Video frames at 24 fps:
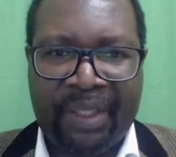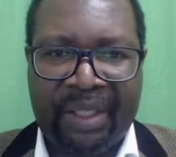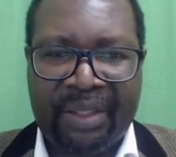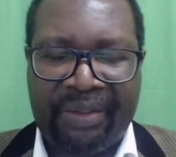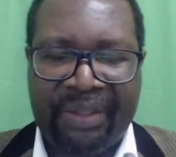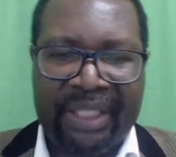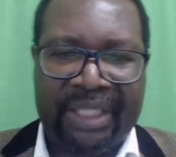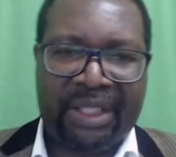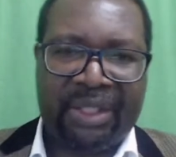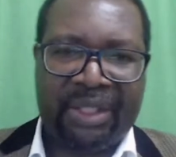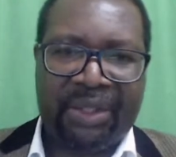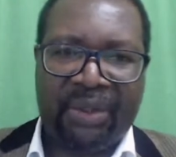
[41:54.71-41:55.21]

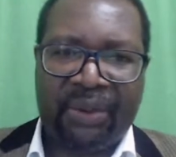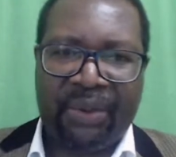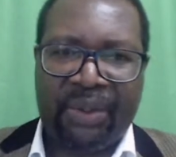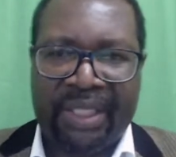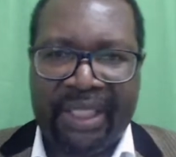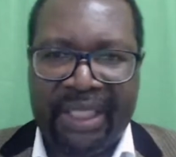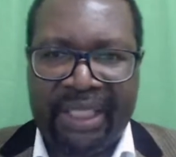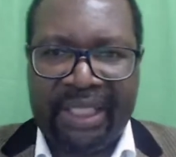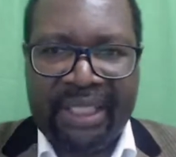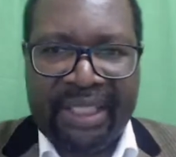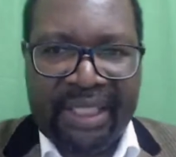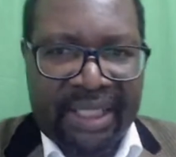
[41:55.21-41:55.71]
Red
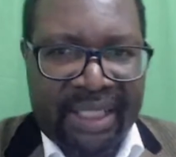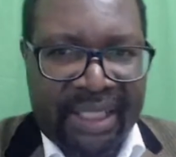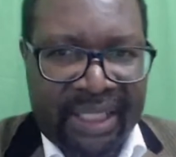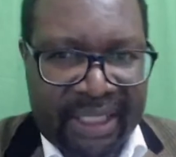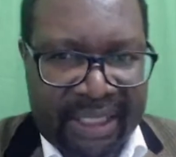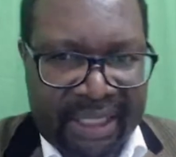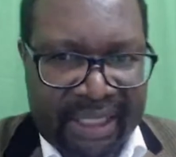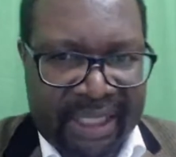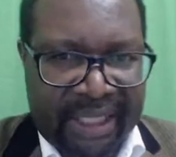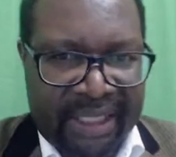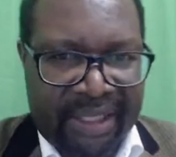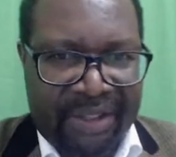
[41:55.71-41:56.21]
Cross,
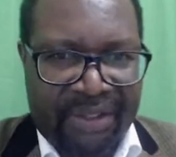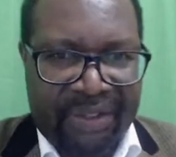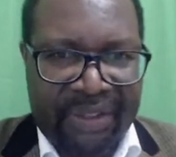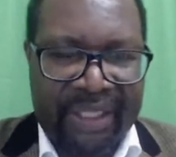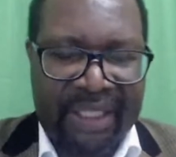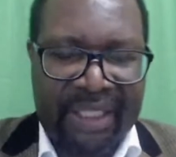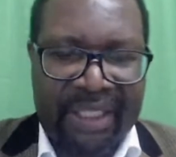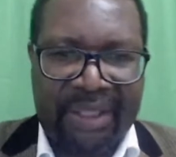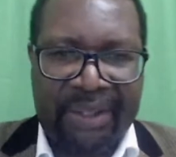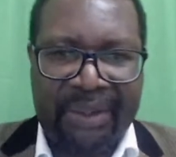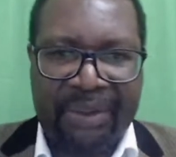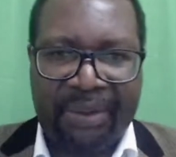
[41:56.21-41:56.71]
etc. can
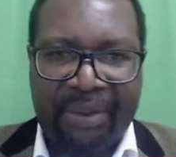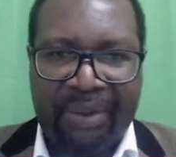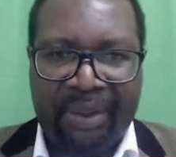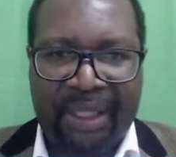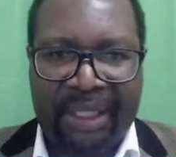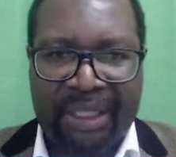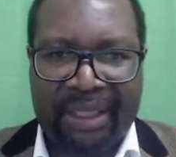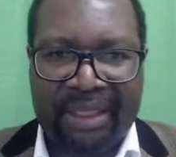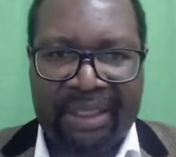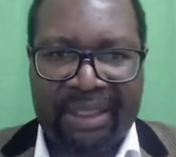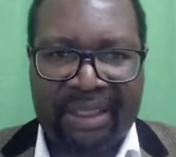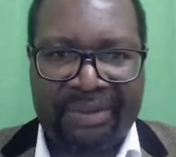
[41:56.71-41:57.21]
train you
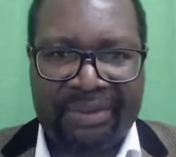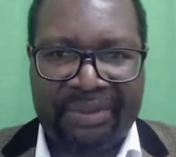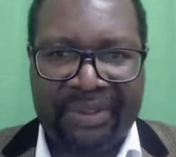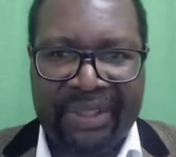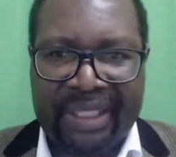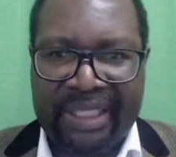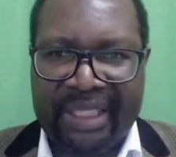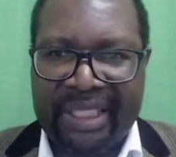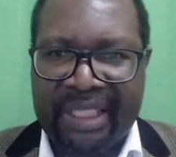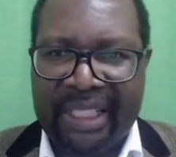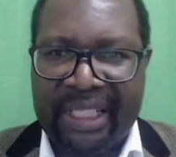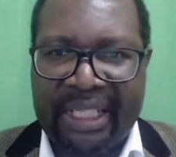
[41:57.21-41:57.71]
on
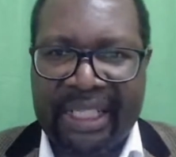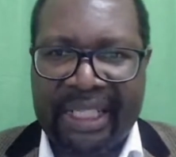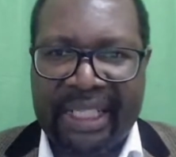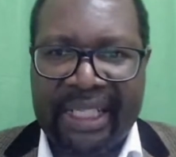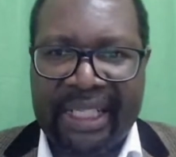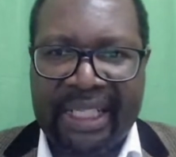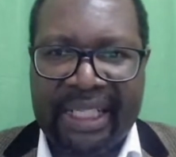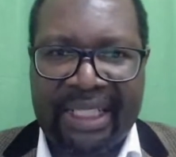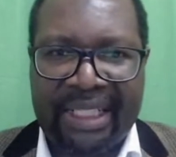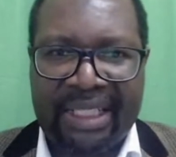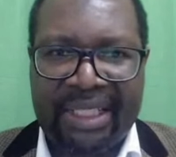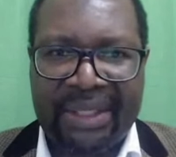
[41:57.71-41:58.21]
first
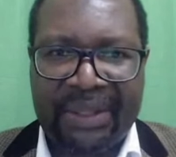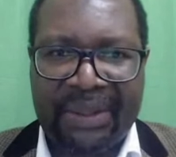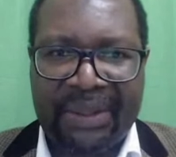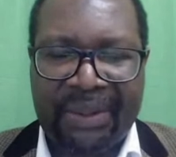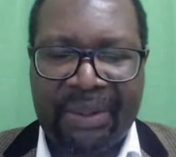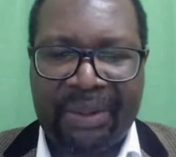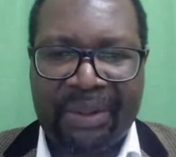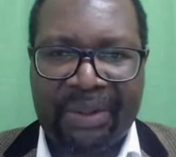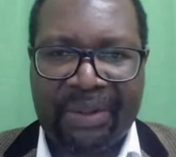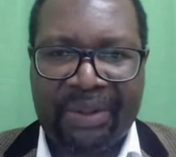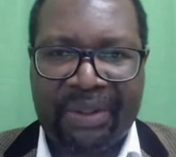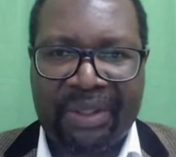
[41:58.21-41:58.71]
aid
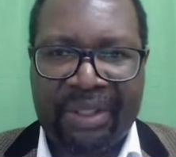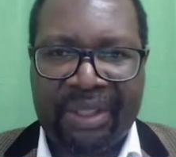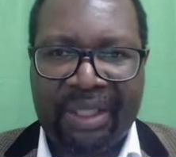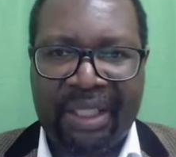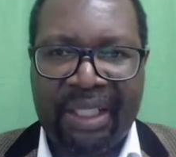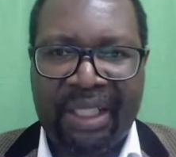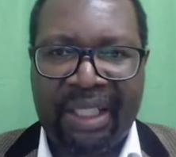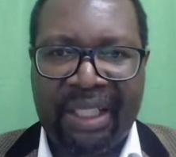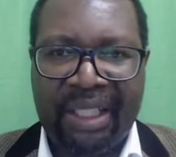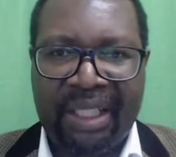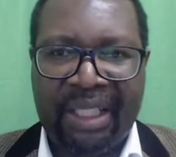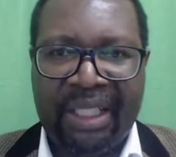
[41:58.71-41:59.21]
or
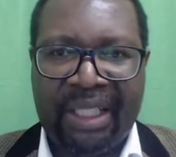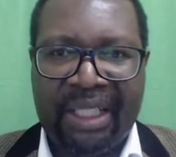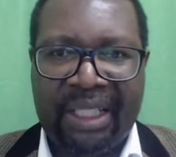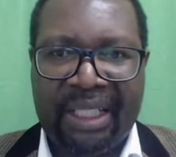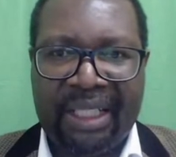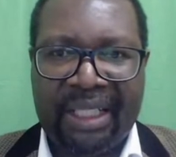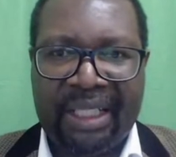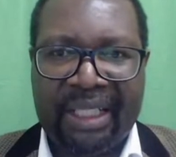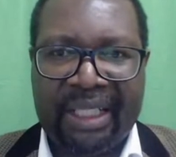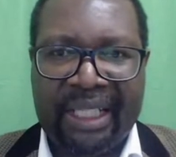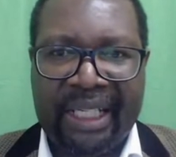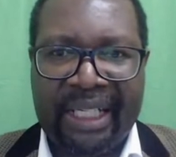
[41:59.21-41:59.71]

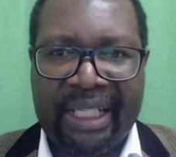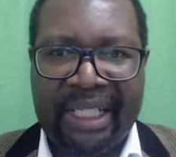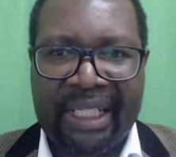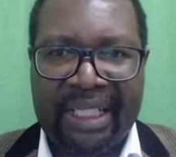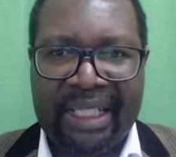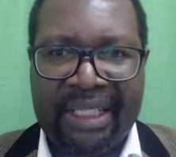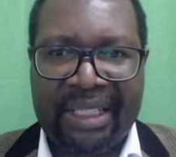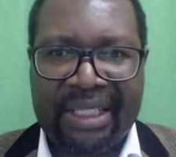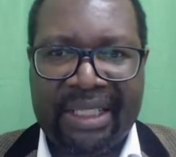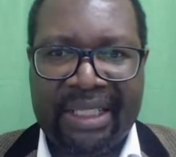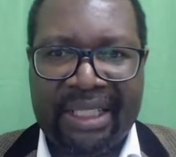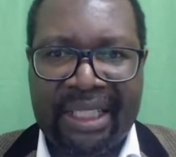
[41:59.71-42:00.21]

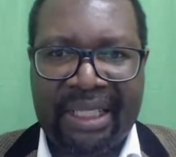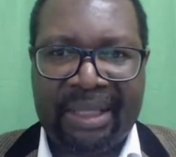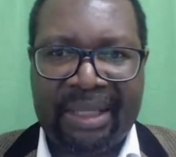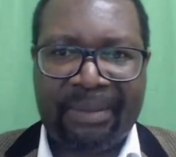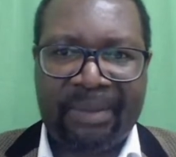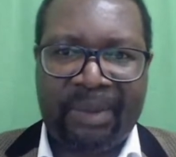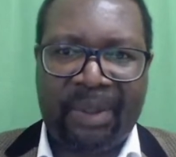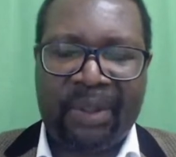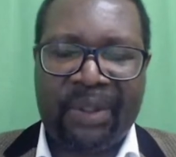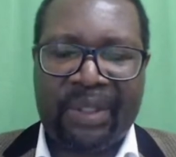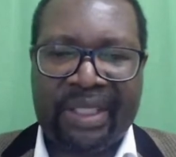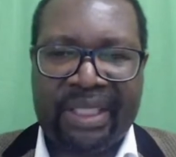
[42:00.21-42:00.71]
carers,
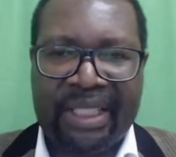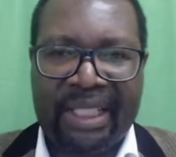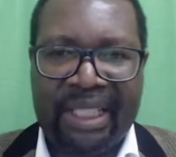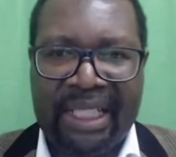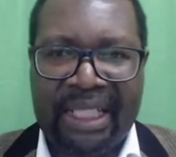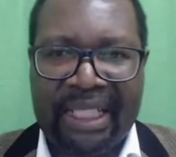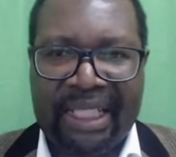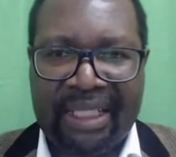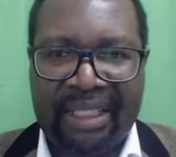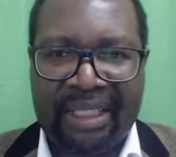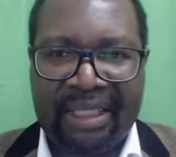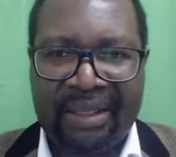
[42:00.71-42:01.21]

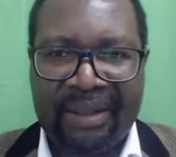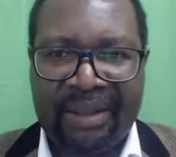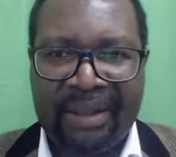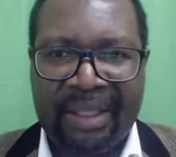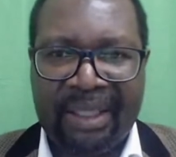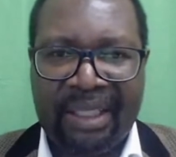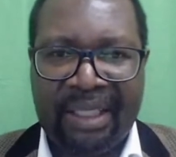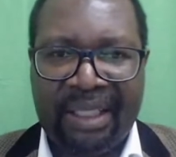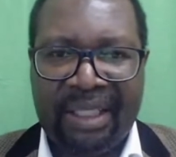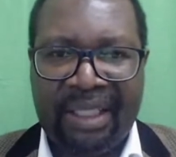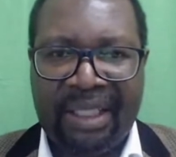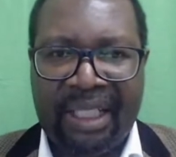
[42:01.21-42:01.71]
auxiliary
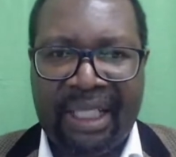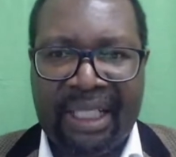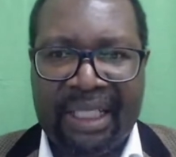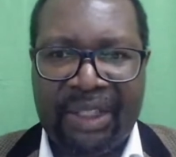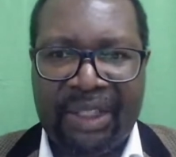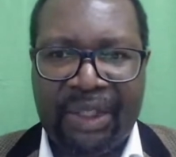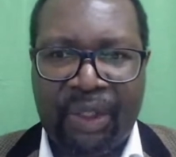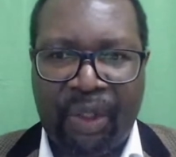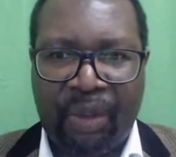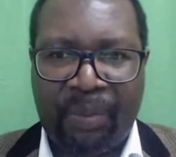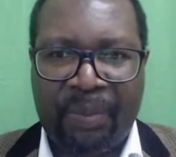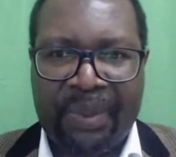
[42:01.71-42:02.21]

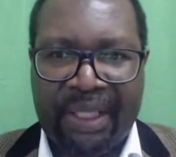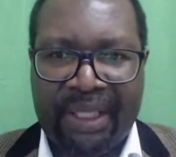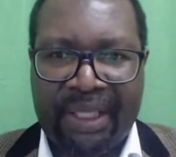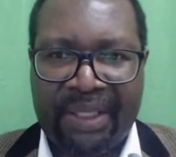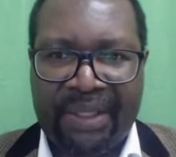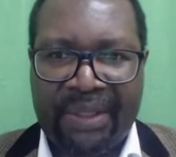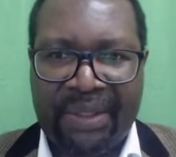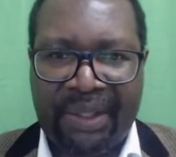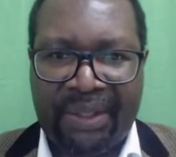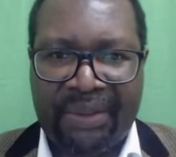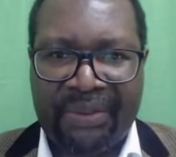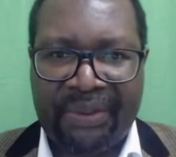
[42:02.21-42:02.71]
jobs
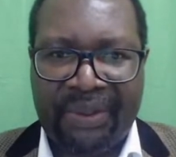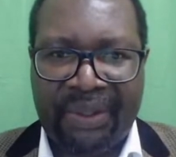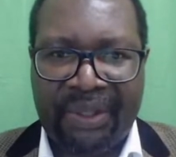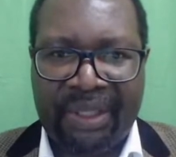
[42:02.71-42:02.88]
and so